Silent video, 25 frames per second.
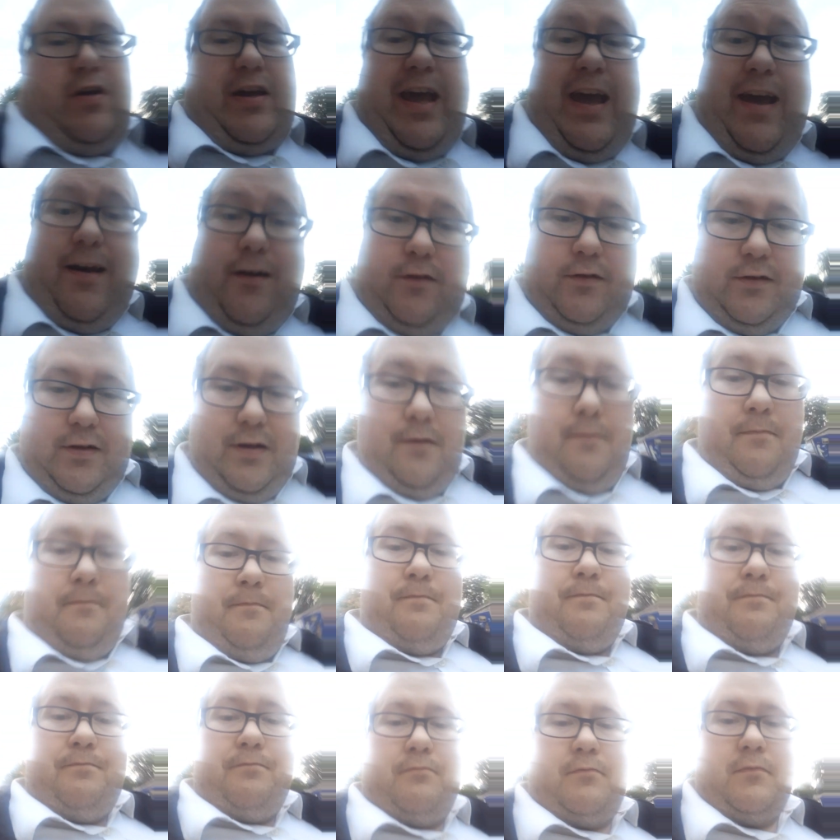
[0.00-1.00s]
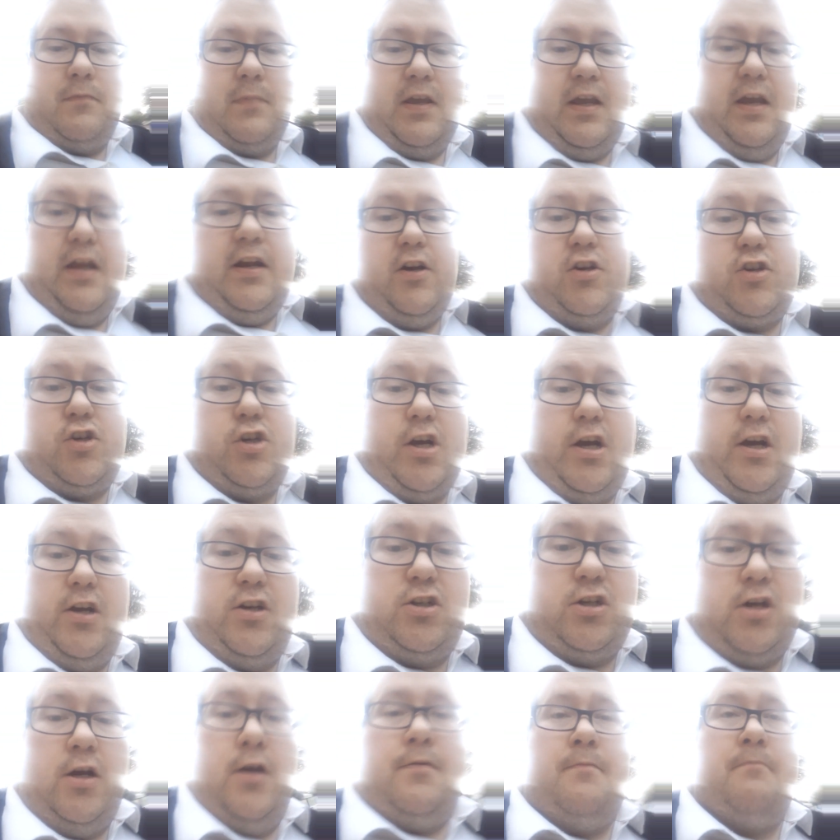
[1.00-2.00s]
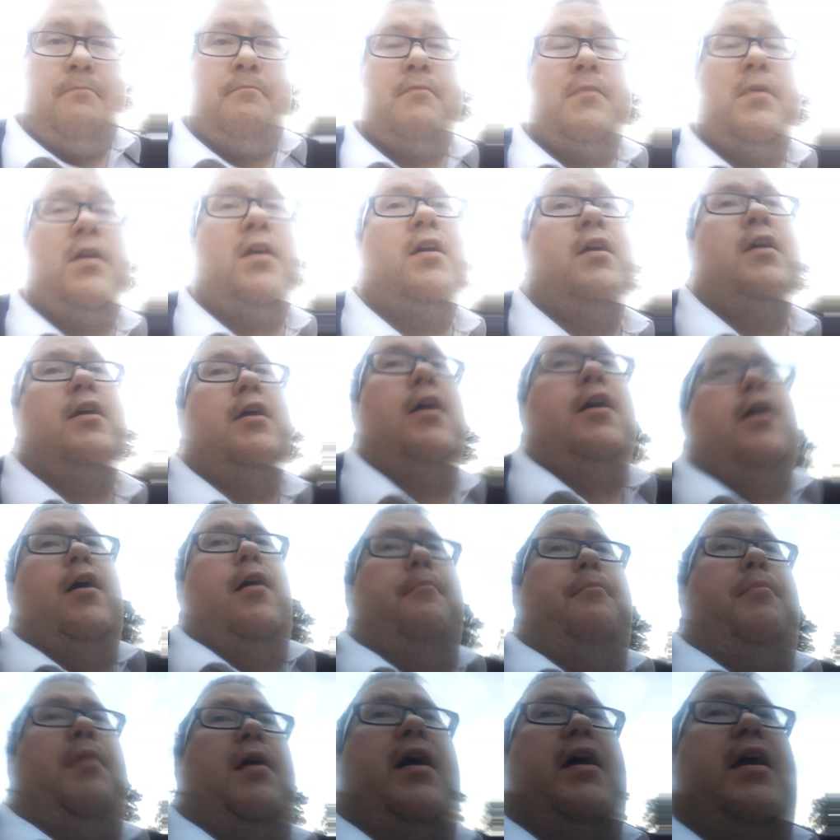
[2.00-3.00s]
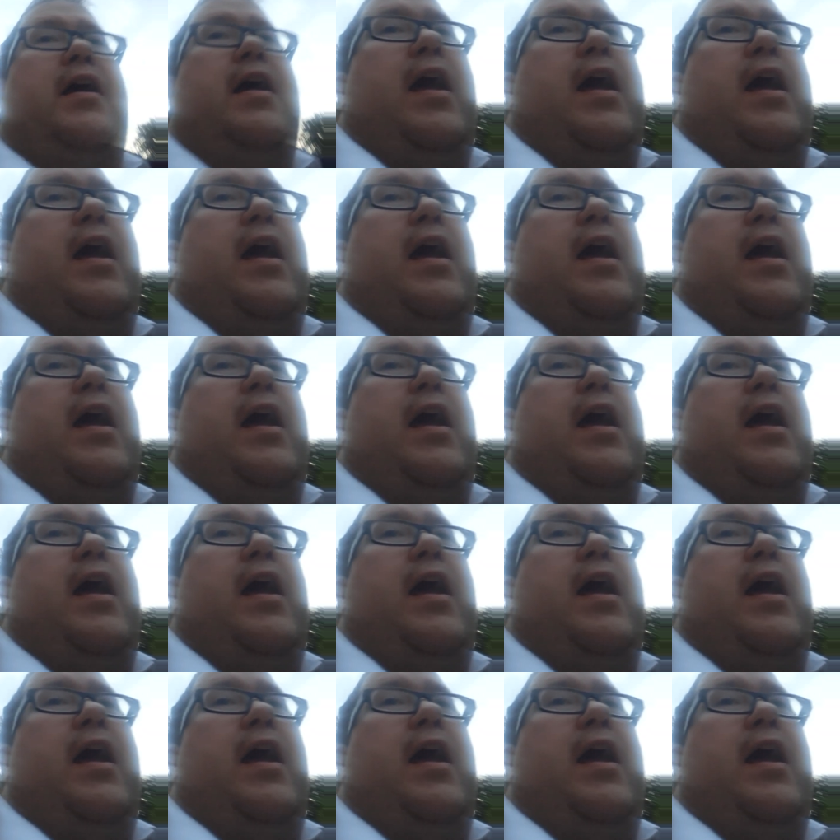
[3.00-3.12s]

killed in a church by